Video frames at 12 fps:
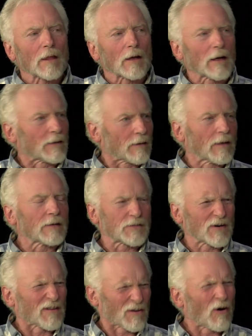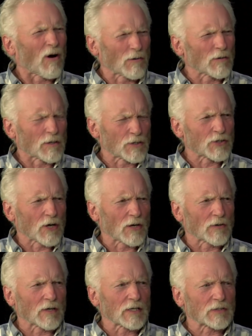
and, and sort of the mm-hmm. horror genre